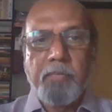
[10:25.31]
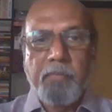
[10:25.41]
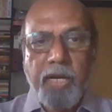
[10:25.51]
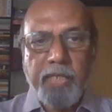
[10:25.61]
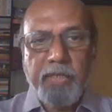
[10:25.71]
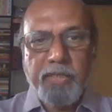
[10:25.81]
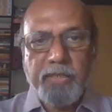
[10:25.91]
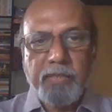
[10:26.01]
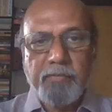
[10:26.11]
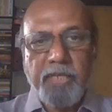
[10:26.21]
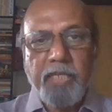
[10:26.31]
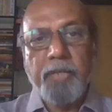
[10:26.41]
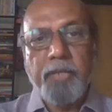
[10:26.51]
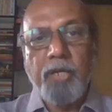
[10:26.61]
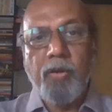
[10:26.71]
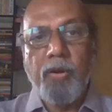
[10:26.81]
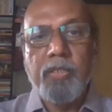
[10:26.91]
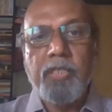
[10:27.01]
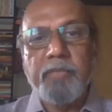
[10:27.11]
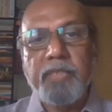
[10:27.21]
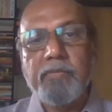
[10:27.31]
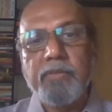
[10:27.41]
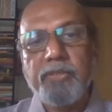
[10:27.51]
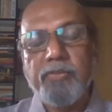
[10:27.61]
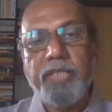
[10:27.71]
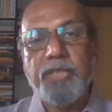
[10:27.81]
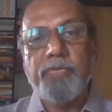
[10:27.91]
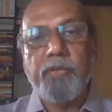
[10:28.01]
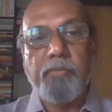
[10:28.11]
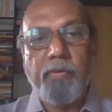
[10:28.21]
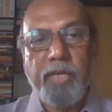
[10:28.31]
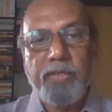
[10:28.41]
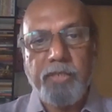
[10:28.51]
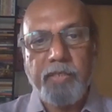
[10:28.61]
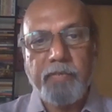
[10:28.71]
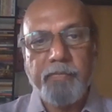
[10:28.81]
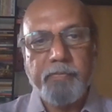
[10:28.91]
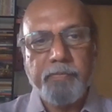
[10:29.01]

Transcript: markets by keeping long term interest rates from rising.